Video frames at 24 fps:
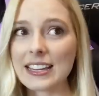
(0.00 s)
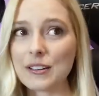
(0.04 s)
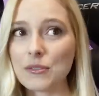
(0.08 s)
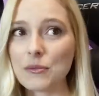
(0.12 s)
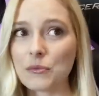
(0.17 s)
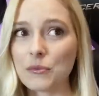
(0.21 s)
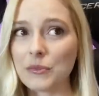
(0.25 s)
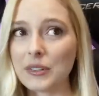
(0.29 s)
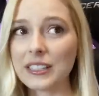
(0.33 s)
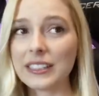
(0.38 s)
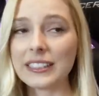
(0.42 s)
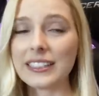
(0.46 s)

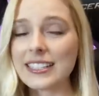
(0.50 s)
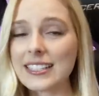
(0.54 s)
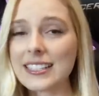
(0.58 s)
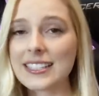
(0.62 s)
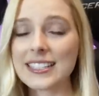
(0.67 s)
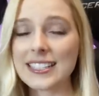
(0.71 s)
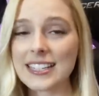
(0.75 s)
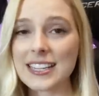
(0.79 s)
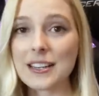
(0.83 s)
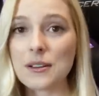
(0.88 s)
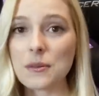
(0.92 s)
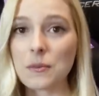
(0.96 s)
can really
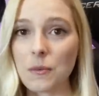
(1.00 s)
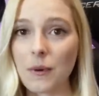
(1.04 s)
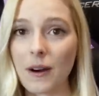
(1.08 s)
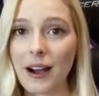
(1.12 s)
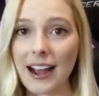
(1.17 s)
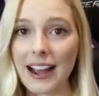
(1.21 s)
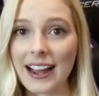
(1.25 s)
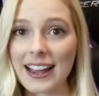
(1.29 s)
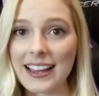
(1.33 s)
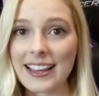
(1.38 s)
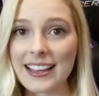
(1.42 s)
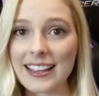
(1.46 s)
see
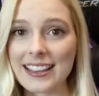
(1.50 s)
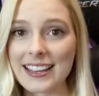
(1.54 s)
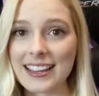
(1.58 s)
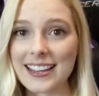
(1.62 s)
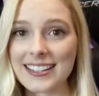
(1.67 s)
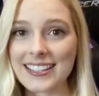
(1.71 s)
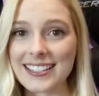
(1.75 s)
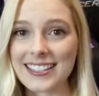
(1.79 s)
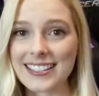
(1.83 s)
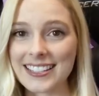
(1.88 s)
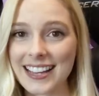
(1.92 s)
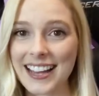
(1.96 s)
why
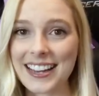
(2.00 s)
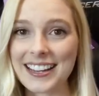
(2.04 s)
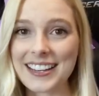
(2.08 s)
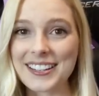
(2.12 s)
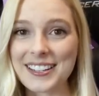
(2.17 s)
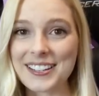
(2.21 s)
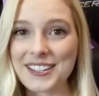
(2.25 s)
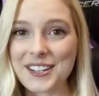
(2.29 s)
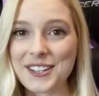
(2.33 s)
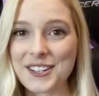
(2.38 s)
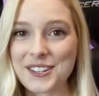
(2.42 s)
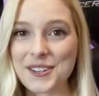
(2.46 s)
they
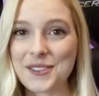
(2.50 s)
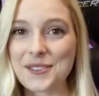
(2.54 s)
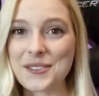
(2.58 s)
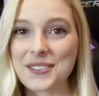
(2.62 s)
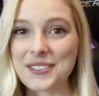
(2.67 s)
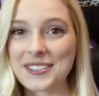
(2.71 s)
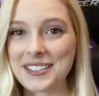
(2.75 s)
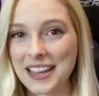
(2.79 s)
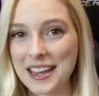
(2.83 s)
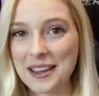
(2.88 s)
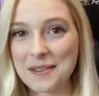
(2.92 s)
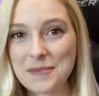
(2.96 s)
decided to
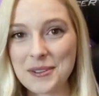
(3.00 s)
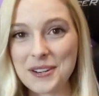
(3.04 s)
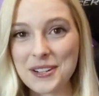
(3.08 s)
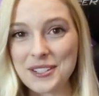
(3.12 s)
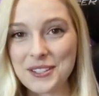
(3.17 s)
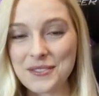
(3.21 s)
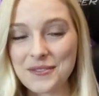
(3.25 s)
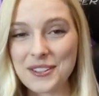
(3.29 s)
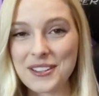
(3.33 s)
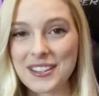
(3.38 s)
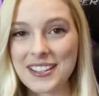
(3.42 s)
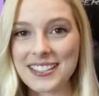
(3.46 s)
choose
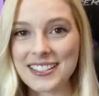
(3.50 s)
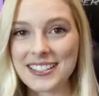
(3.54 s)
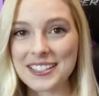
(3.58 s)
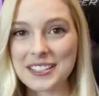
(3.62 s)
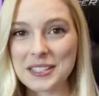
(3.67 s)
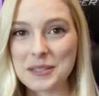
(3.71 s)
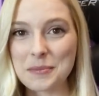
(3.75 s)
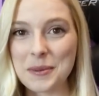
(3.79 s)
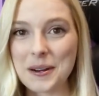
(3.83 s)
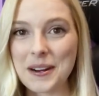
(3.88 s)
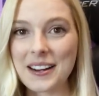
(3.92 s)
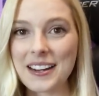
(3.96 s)
gamers for this
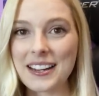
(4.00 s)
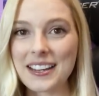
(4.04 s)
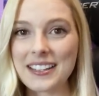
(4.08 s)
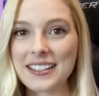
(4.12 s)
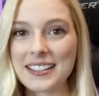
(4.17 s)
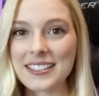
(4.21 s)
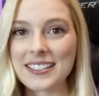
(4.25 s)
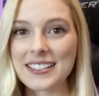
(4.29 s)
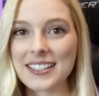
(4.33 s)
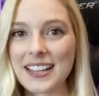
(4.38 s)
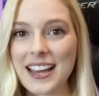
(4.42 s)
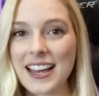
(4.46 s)

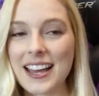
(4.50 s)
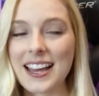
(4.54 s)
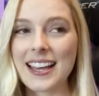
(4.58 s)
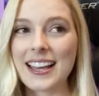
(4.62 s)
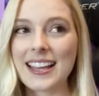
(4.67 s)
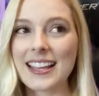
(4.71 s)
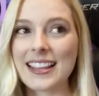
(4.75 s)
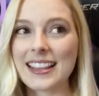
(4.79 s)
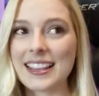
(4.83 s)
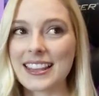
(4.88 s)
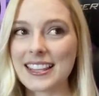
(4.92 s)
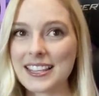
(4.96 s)
experience
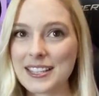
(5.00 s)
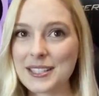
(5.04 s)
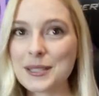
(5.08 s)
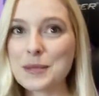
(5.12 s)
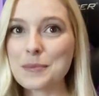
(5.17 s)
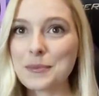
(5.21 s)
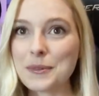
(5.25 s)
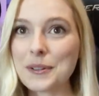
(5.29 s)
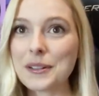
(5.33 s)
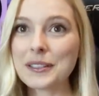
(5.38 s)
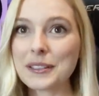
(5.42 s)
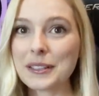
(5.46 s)

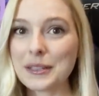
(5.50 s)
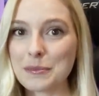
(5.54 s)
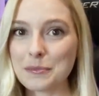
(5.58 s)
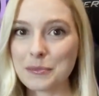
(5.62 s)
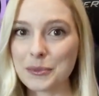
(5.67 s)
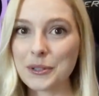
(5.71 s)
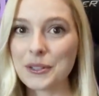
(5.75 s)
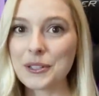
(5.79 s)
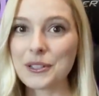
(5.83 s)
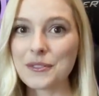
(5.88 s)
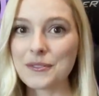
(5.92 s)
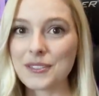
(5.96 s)
this booklet
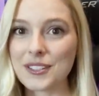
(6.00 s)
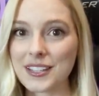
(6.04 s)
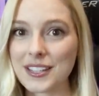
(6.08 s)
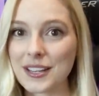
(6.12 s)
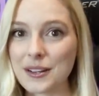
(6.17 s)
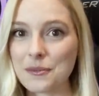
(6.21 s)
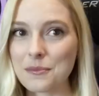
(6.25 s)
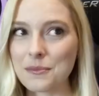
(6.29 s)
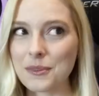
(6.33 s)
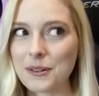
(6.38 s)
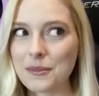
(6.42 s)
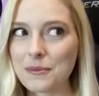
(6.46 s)
proves
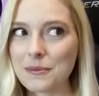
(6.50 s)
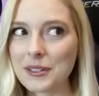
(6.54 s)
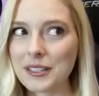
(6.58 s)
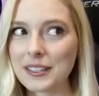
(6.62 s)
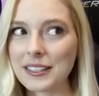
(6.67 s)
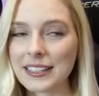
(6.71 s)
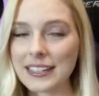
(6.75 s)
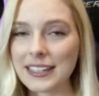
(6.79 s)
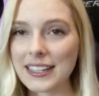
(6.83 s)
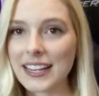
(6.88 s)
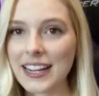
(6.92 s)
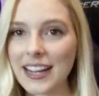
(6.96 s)
that we're
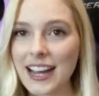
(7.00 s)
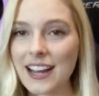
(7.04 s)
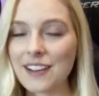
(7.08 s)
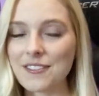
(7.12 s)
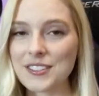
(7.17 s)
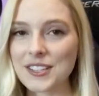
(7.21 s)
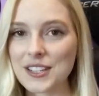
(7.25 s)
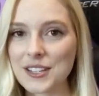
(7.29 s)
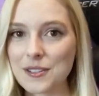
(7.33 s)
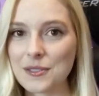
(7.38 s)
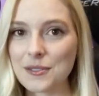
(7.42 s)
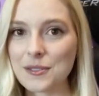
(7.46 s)
really going to
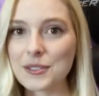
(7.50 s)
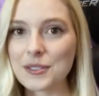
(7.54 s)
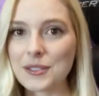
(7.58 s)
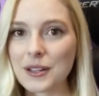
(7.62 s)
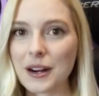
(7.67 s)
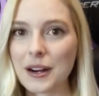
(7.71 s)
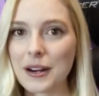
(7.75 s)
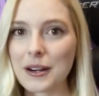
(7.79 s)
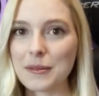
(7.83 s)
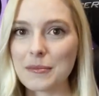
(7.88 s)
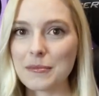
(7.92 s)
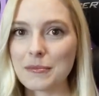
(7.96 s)
have to use
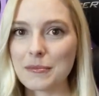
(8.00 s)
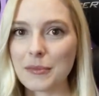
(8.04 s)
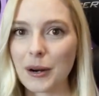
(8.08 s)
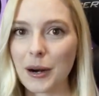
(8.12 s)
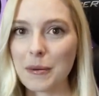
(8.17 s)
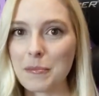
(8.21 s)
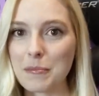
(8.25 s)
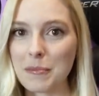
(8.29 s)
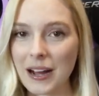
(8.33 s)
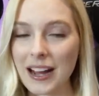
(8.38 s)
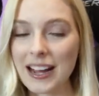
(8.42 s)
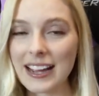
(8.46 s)
our,
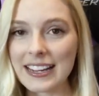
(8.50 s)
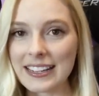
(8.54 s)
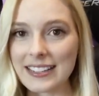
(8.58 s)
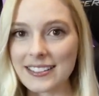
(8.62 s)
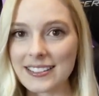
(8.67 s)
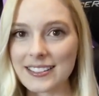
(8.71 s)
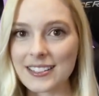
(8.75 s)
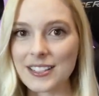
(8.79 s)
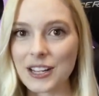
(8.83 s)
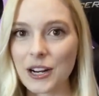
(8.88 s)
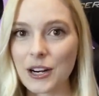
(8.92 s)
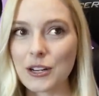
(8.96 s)
our
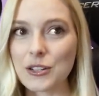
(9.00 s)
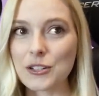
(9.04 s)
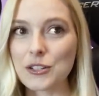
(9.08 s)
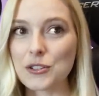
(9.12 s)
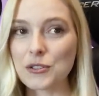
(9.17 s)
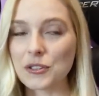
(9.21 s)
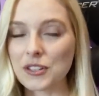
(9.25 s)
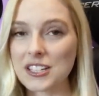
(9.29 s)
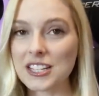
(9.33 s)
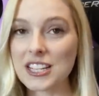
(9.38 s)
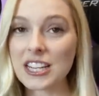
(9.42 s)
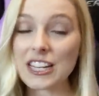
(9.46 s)
minds, our
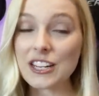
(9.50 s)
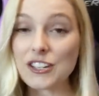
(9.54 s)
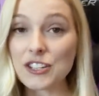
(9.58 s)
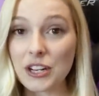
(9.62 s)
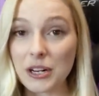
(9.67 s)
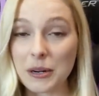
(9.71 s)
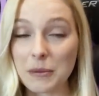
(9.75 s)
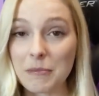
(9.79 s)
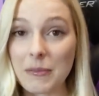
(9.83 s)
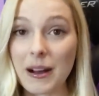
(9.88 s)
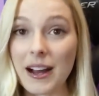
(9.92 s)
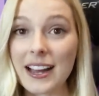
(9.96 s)

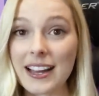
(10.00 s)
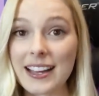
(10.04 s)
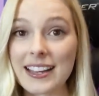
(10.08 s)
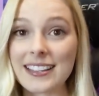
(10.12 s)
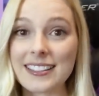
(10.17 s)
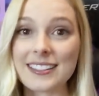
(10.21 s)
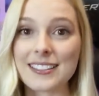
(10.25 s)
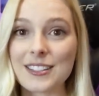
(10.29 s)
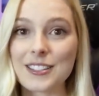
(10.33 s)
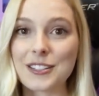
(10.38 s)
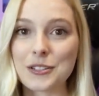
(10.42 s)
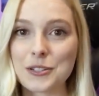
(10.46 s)
strategic
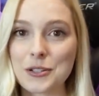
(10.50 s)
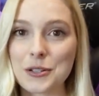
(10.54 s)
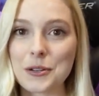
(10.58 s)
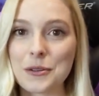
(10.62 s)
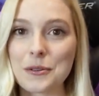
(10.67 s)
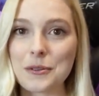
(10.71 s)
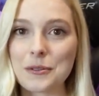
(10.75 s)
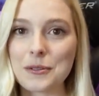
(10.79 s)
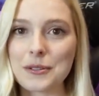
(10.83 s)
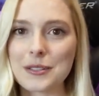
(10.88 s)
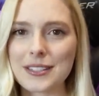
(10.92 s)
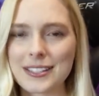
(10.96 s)
minds,
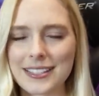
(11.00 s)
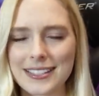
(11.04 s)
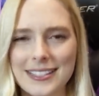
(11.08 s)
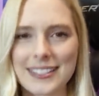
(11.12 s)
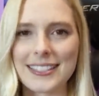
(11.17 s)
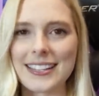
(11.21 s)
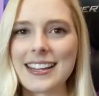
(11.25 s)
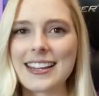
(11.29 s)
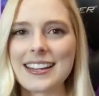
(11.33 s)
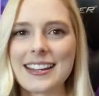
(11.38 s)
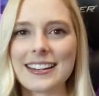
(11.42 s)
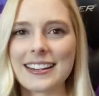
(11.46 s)
to
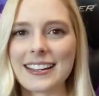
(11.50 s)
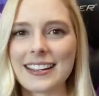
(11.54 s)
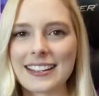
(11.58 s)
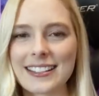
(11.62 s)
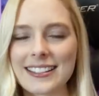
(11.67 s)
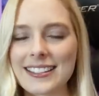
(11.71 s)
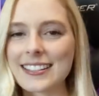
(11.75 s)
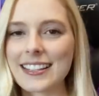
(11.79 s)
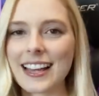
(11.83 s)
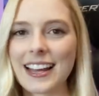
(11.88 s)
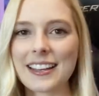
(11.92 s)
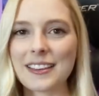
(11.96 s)
succeed
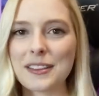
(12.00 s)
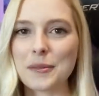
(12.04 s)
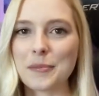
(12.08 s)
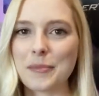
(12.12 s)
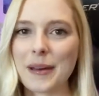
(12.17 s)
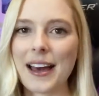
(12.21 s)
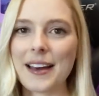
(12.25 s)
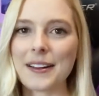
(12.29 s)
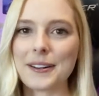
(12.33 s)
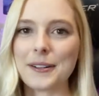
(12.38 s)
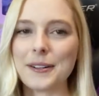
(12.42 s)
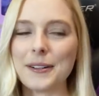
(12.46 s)
inside the
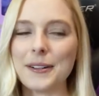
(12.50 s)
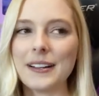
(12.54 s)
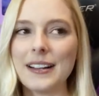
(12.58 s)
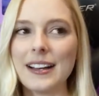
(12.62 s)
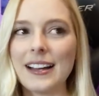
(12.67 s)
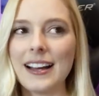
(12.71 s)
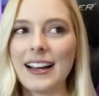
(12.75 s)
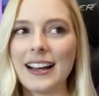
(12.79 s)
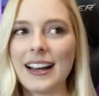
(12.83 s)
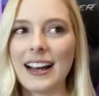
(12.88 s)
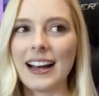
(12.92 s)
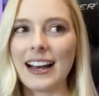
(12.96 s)
battle.
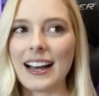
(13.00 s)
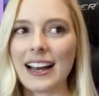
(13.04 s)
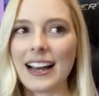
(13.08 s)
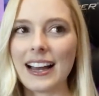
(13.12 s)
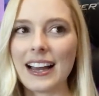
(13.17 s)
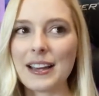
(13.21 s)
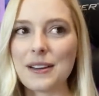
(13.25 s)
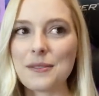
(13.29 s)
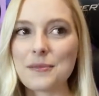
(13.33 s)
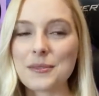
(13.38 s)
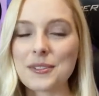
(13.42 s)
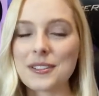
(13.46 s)

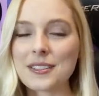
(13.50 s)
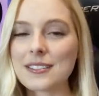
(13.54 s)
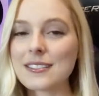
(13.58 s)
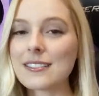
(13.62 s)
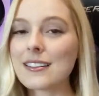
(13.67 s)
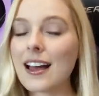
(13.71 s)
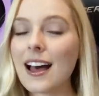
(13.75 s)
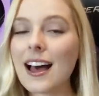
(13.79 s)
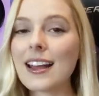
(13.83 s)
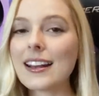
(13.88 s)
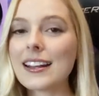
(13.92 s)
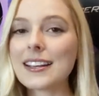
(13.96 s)
I was
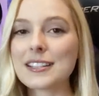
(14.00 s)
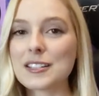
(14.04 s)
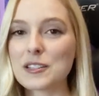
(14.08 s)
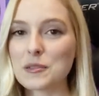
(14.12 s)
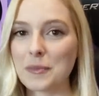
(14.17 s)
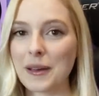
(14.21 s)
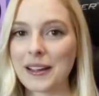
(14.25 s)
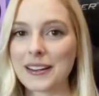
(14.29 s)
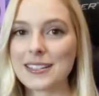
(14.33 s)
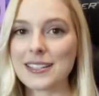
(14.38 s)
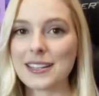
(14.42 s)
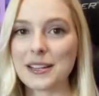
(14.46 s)
not
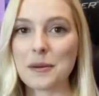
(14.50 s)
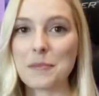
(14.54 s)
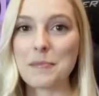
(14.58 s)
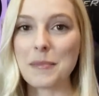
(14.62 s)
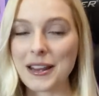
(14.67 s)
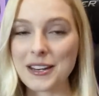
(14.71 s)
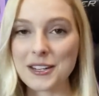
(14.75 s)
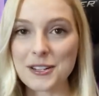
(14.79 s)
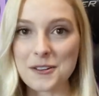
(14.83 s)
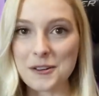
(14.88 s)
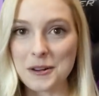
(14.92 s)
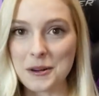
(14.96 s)
expecting a
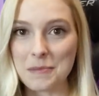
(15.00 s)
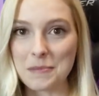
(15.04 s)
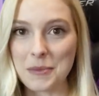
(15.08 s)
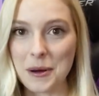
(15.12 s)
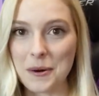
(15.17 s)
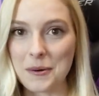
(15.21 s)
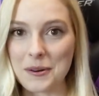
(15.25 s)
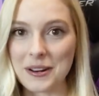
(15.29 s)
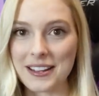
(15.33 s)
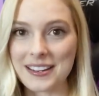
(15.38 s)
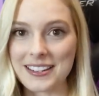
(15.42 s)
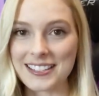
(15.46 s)
mental
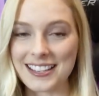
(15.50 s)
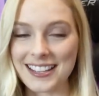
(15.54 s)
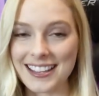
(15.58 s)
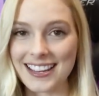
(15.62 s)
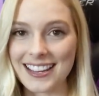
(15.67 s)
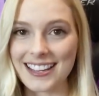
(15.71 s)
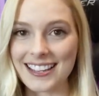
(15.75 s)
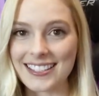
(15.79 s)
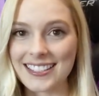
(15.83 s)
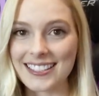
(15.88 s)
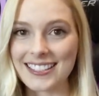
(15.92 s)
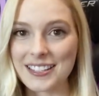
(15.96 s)
component to
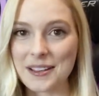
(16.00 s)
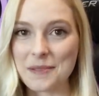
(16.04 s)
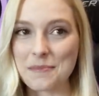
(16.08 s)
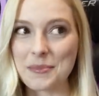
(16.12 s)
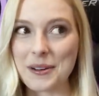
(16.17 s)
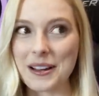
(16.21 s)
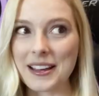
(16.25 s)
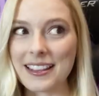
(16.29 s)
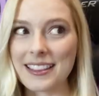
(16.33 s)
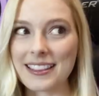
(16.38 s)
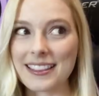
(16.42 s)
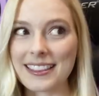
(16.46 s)
this,
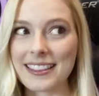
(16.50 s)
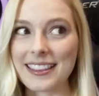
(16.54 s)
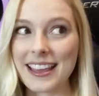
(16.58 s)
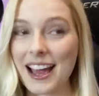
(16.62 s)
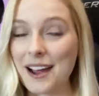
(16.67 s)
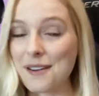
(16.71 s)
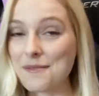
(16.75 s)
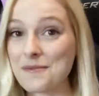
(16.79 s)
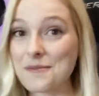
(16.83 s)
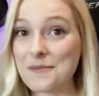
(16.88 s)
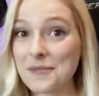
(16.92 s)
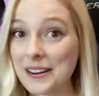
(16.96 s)
but
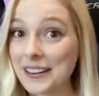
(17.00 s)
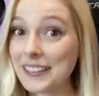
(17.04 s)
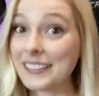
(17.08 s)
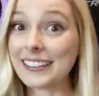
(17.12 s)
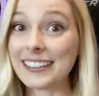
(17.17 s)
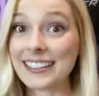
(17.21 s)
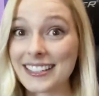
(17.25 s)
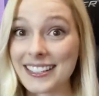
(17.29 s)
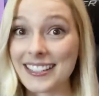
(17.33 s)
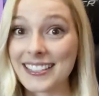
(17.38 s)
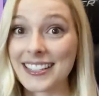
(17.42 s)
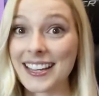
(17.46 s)
that
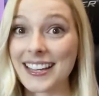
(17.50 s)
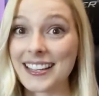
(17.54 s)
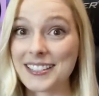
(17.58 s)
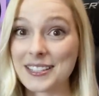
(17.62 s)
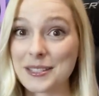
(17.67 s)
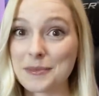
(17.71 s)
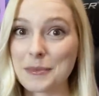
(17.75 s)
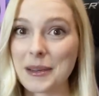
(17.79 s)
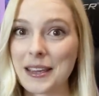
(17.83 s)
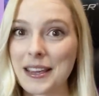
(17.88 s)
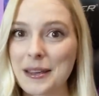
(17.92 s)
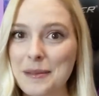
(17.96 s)
really
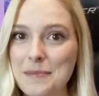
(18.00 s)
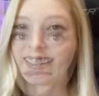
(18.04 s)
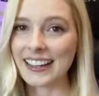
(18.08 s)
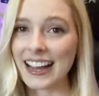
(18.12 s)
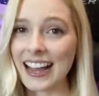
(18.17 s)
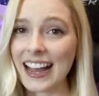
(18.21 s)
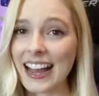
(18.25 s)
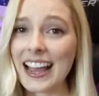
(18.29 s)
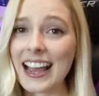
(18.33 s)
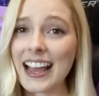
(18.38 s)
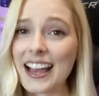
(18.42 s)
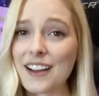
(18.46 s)
excites me.
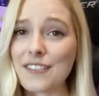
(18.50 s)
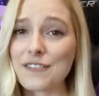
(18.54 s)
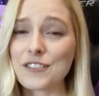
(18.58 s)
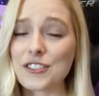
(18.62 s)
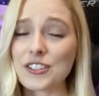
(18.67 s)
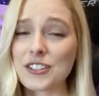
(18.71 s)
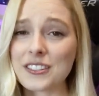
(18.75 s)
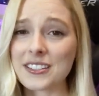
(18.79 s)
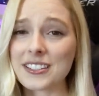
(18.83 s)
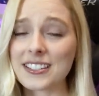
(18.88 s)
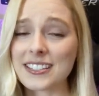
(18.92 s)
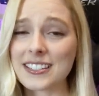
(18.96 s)
I have
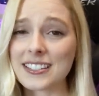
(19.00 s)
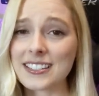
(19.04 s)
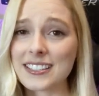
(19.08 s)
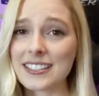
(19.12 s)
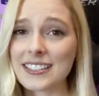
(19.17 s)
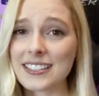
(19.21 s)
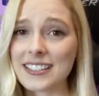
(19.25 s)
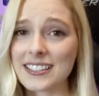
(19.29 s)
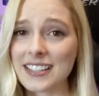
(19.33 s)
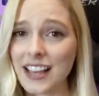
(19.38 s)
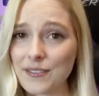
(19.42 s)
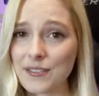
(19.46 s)
just
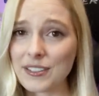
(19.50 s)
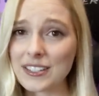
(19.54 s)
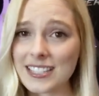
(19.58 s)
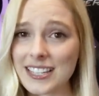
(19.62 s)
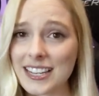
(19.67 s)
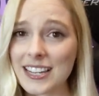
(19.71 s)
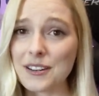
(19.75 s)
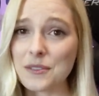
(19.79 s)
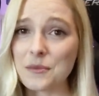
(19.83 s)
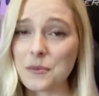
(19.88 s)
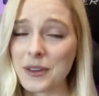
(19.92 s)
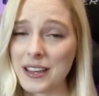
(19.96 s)

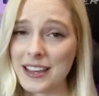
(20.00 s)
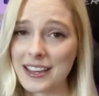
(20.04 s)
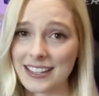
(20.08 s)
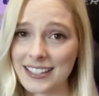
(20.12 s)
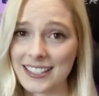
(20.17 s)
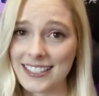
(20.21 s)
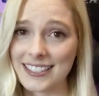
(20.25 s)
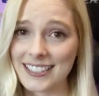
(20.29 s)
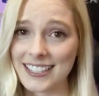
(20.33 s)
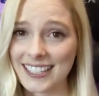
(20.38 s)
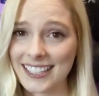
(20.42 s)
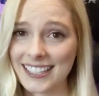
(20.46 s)
17
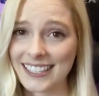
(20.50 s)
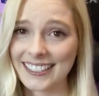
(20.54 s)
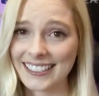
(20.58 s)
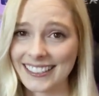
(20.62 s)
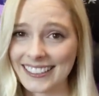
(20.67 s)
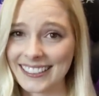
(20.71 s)
weeks.